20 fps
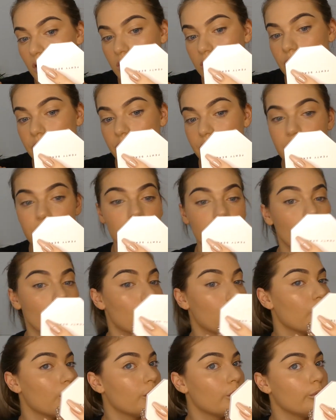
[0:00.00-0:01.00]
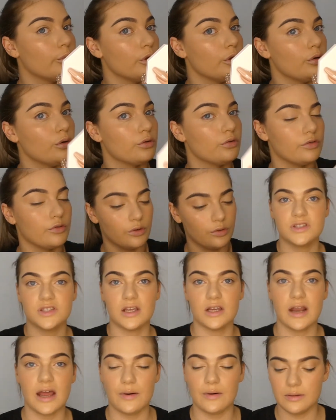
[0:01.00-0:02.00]
So beautiful.
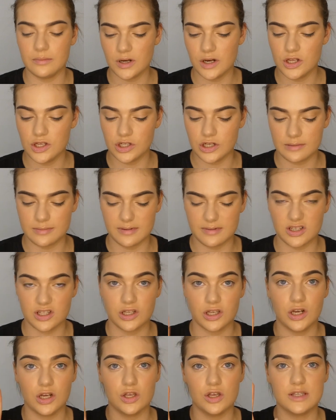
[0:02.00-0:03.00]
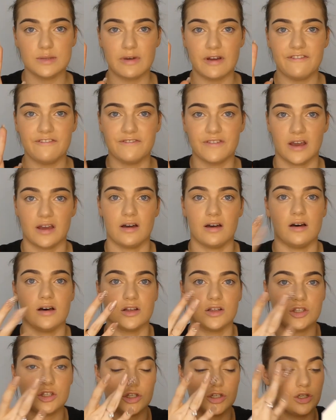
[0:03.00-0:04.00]
So now what I'm going to do is I'm actually going to use my
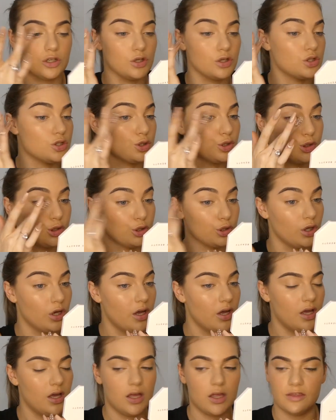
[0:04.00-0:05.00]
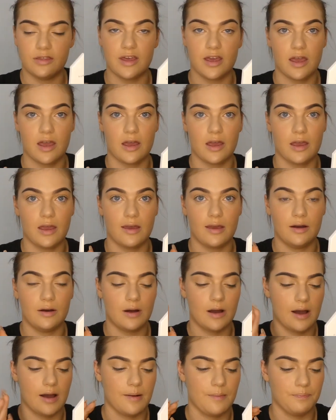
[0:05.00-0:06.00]
finger to do the
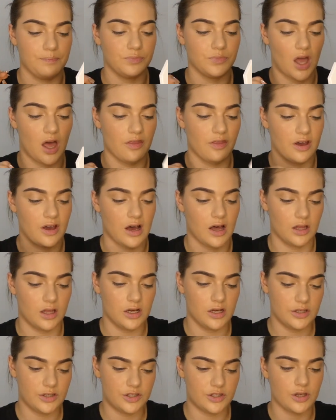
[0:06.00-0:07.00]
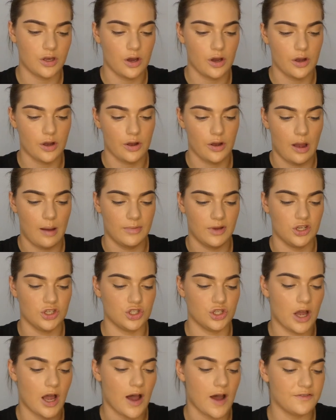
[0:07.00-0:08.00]
other colour. So I'm going
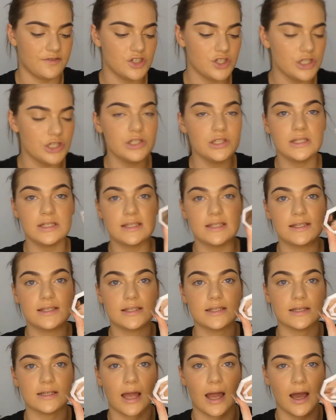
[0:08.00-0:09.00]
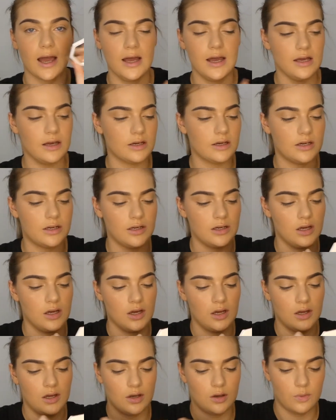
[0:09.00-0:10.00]
to do Afternoon Snack,
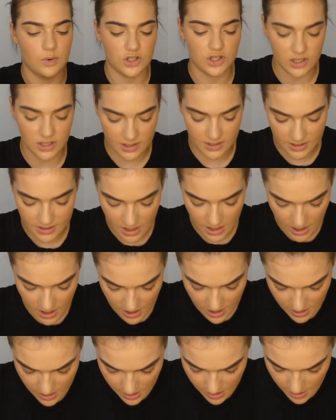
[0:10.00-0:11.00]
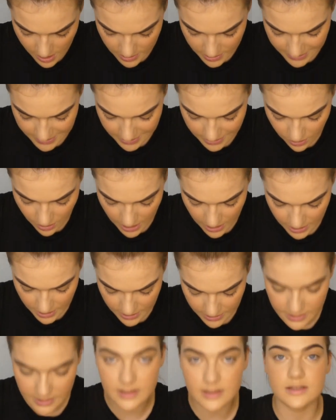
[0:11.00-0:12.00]
which is the
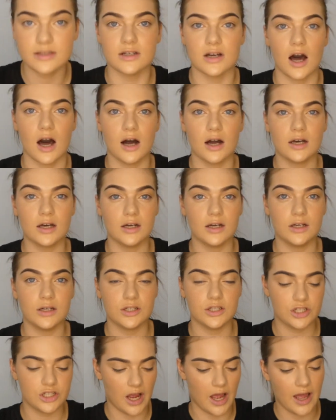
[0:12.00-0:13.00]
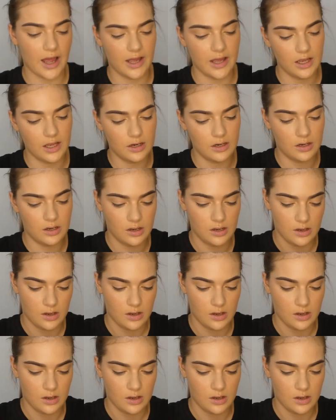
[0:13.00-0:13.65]
slightly darker shade.